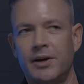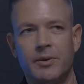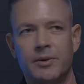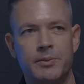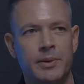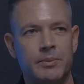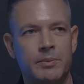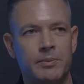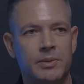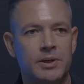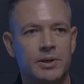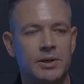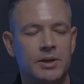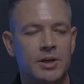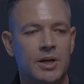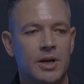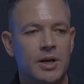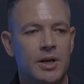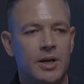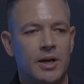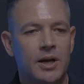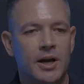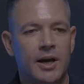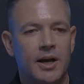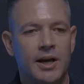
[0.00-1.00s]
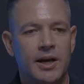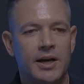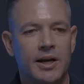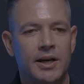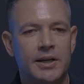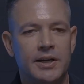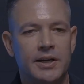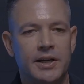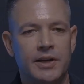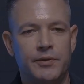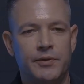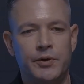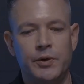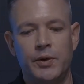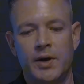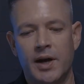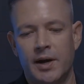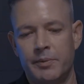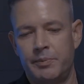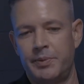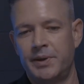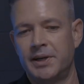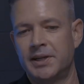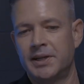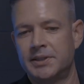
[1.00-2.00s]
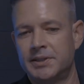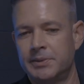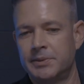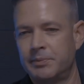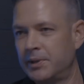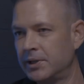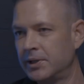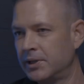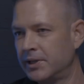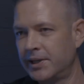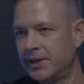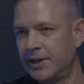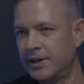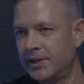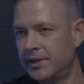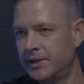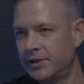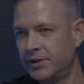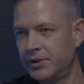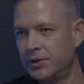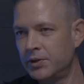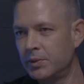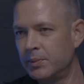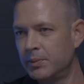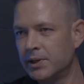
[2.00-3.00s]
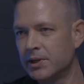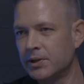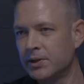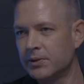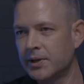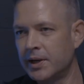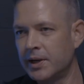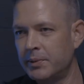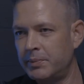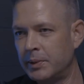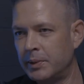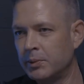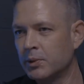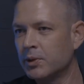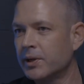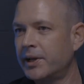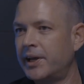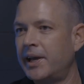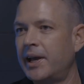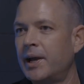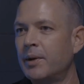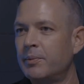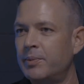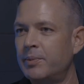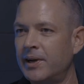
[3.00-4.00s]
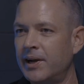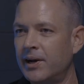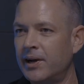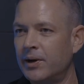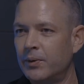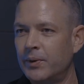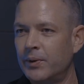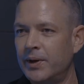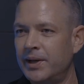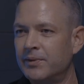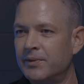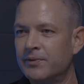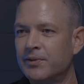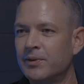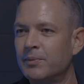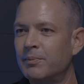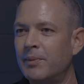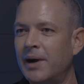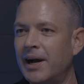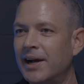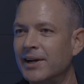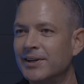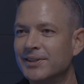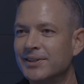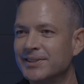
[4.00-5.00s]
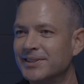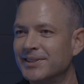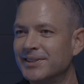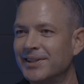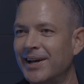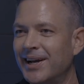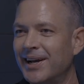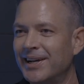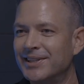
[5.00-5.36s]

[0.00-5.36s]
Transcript: I remember if you got picked to get a new build, right? People are camping out waiting for miles in lines.